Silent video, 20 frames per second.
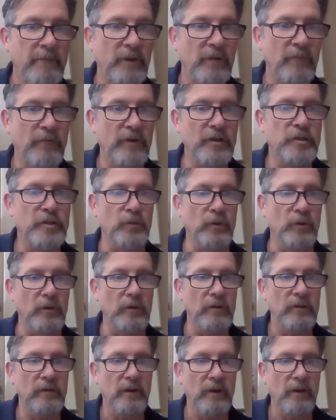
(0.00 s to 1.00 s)
Visual,
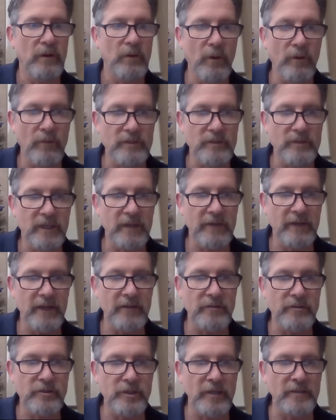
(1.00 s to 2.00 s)
whoever said
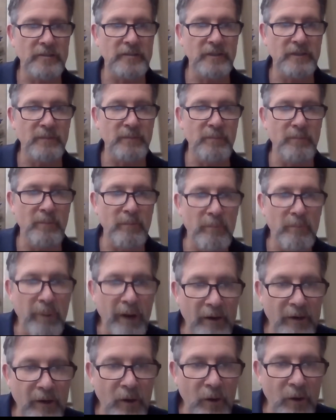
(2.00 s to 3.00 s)
that, Justin
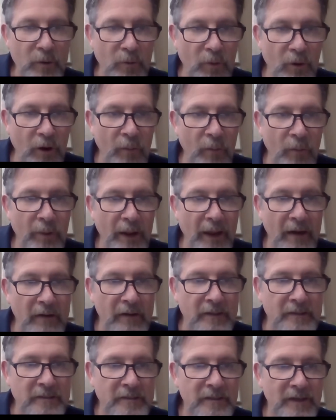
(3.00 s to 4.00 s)
Bucko to all
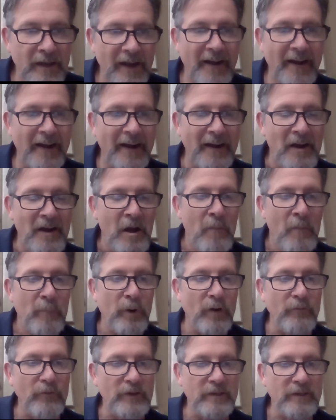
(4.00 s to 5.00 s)
panelists.
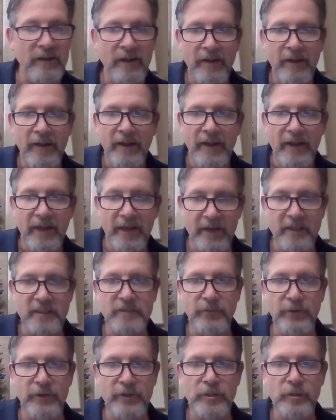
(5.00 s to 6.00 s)
Perfect. It is
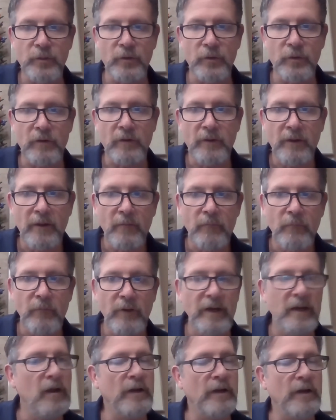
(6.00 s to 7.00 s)
visual.
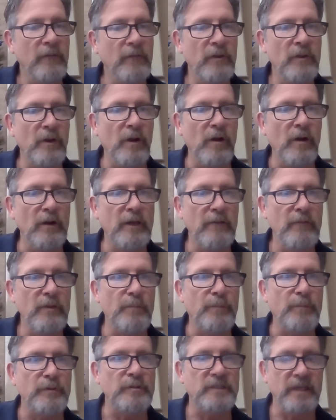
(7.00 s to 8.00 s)
Ready? I'll give you the
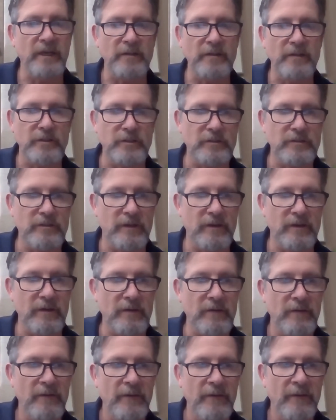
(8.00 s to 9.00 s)
percentages there.
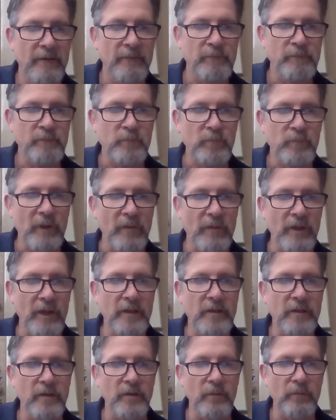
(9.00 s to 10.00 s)

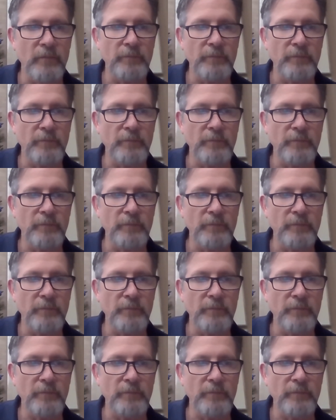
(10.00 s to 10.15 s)
Thank you.